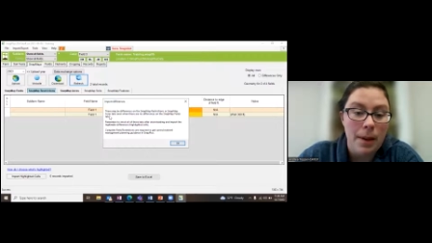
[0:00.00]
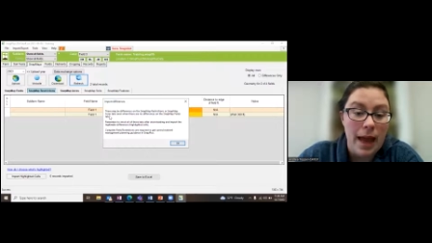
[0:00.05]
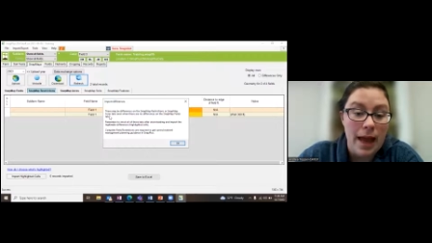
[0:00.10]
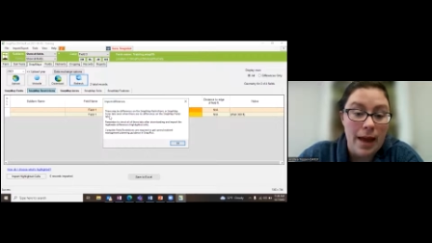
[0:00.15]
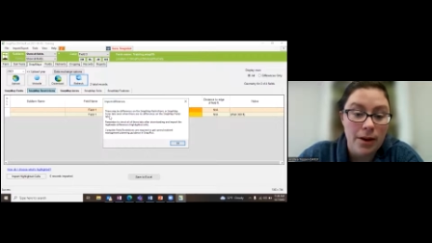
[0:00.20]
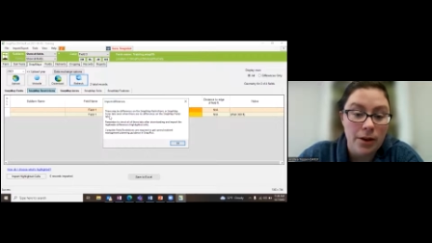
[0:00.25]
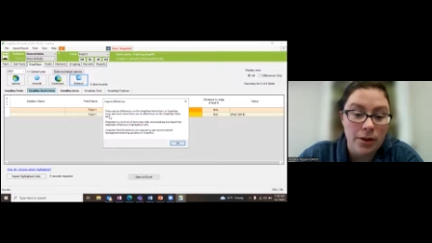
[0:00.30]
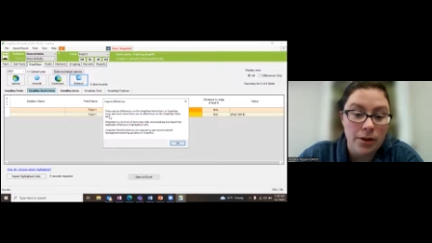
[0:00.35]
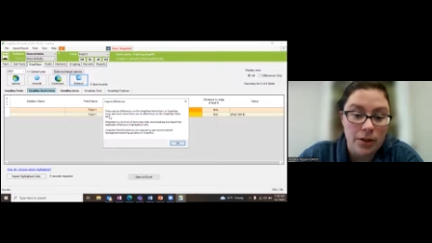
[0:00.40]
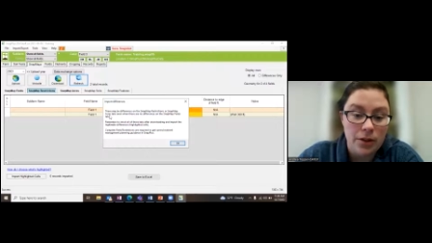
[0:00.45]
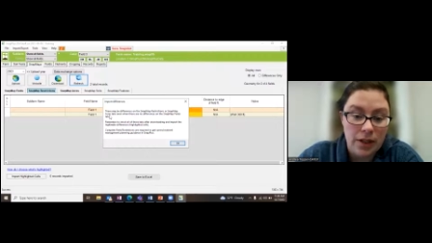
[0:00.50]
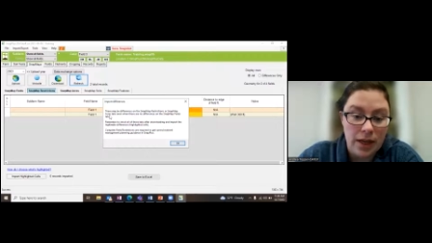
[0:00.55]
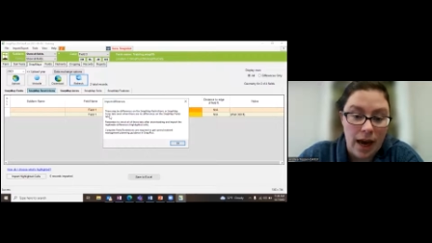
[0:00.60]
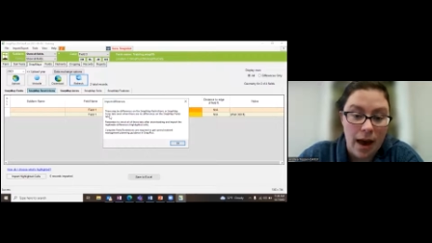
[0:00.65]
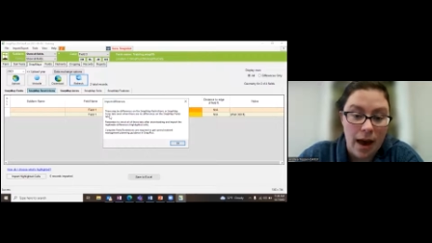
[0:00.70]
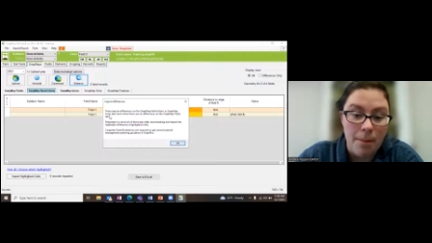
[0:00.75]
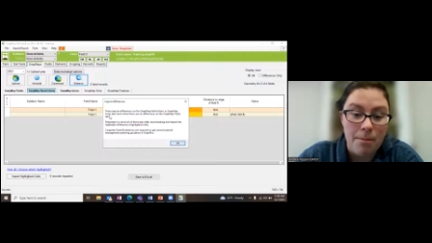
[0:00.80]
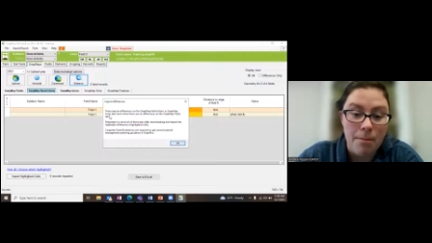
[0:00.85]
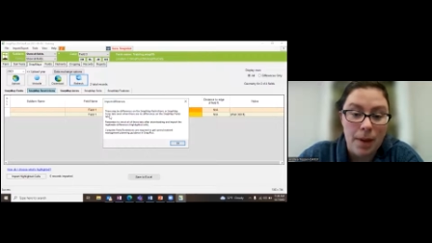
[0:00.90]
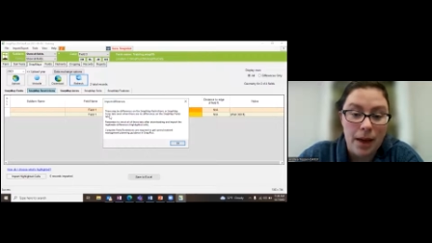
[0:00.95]
acres
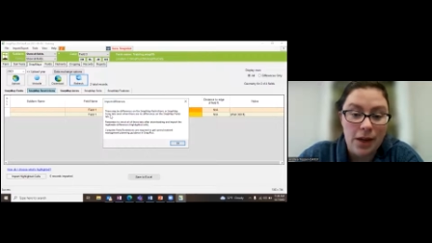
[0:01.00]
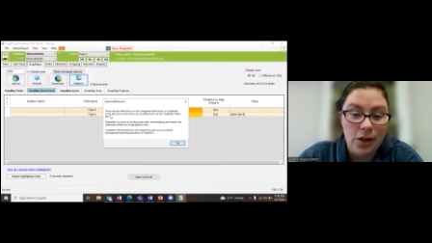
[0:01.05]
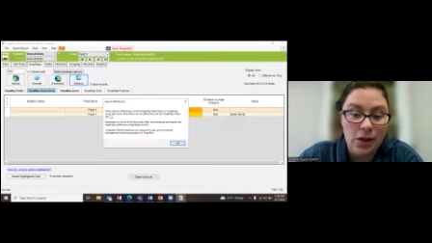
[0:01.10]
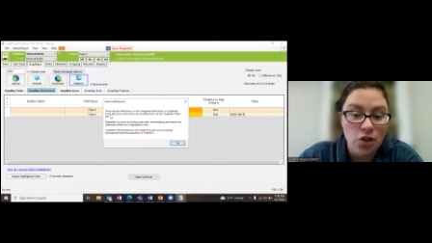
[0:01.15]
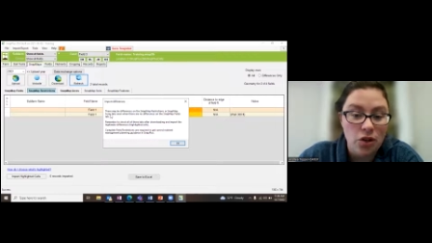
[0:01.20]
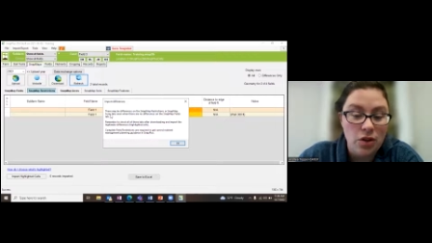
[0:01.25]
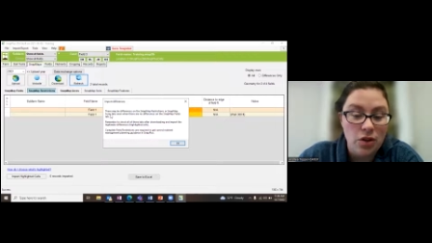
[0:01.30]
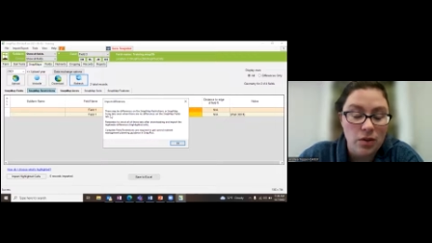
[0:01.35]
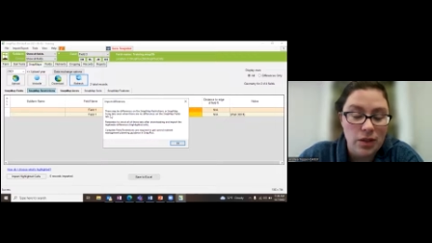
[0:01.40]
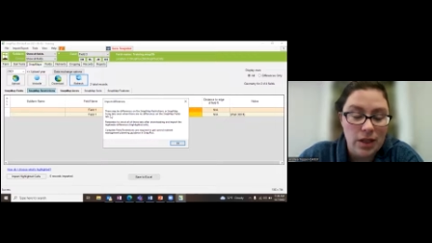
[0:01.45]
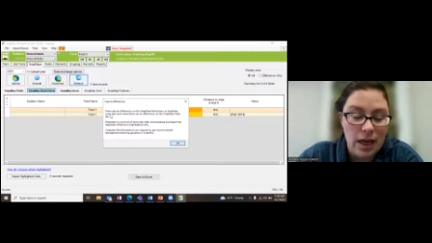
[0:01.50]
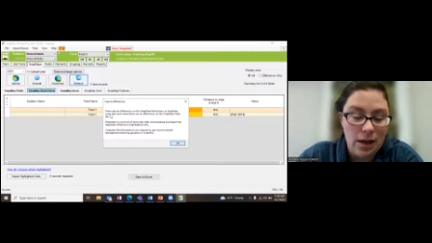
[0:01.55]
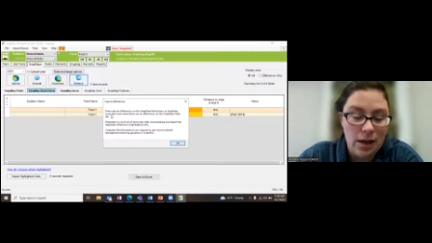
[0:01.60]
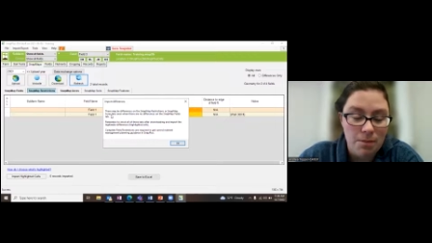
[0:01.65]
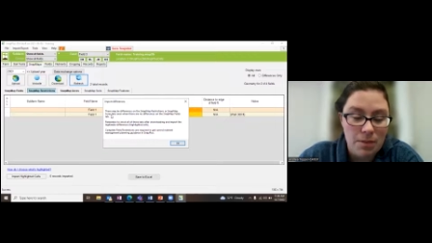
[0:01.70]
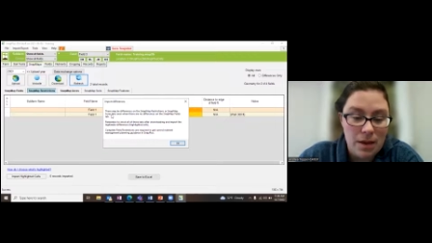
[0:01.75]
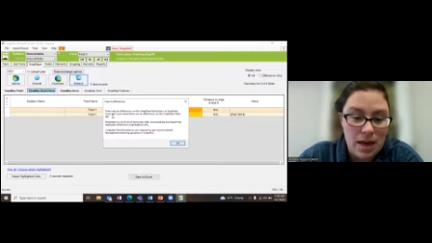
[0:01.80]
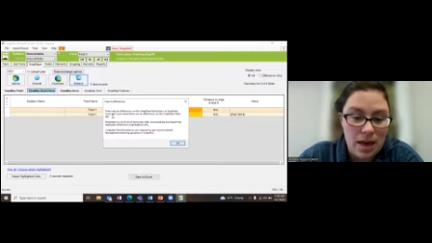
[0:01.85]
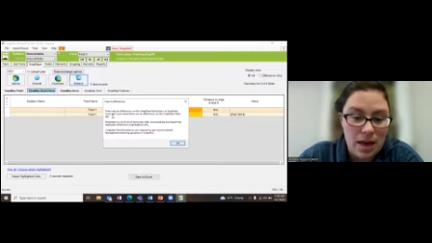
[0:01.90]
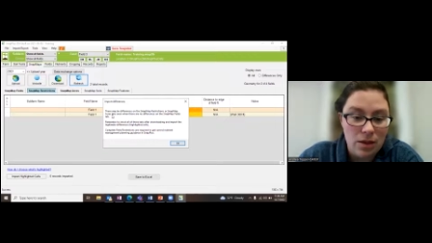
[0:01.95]
tab. Make sure you take a
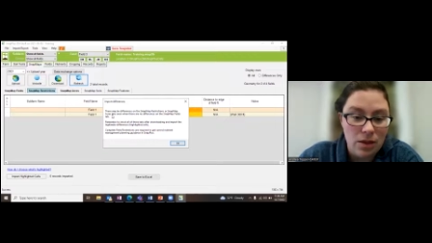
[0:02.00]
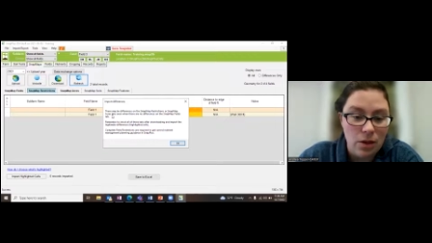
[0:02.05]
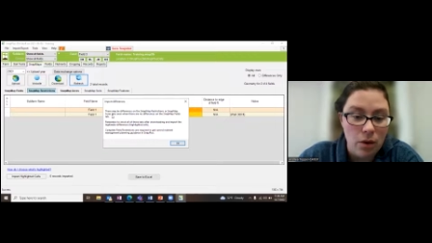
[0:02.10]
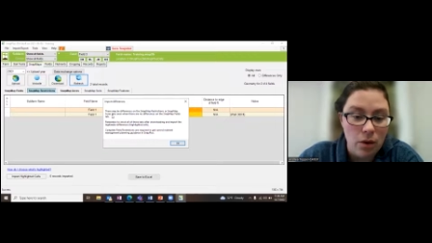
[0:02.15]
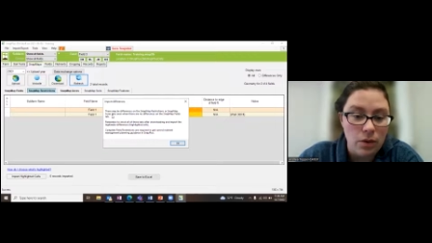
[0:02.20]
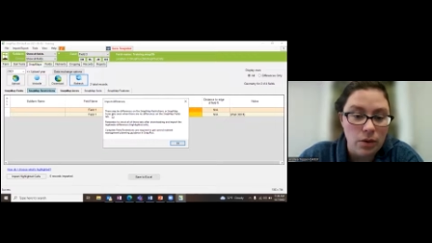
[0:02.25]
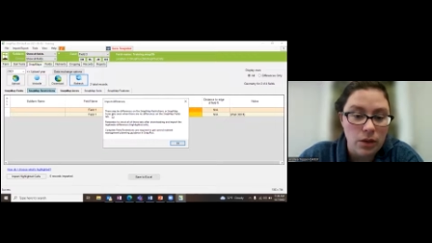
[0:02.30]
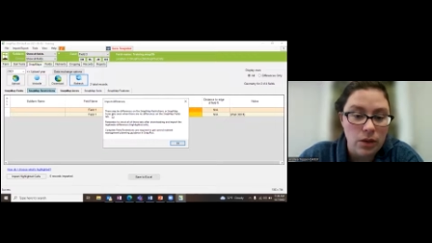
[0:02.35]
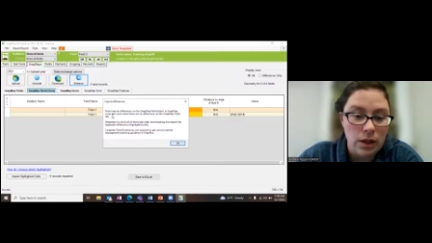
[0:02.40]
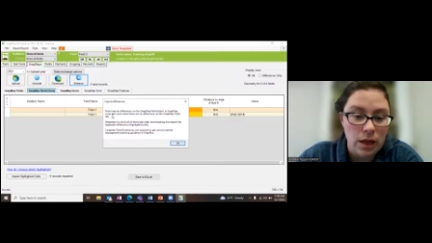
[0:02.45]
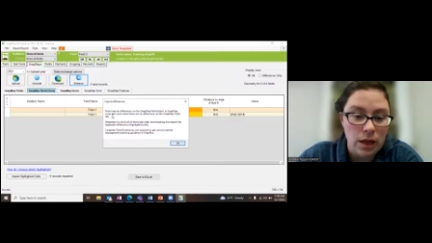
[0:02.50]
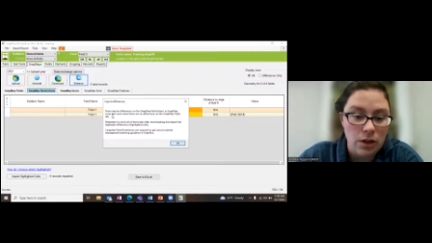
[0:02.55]
peek at those